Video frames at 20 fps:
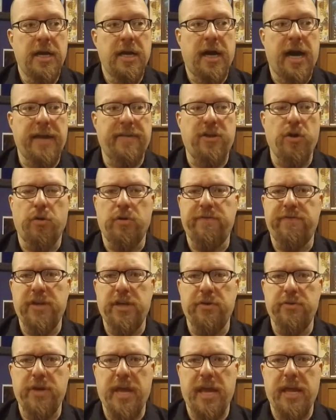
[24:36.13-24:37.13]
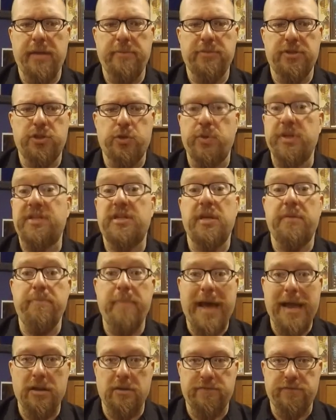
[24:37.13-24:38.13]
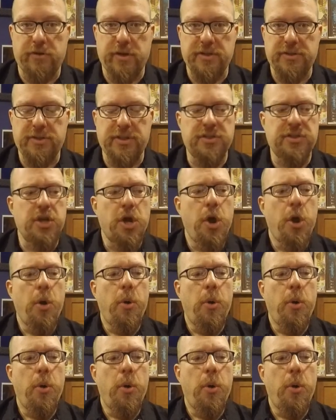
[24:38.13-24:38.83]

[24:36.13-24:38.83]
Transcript: like the old video games Twisted Metal, for instance.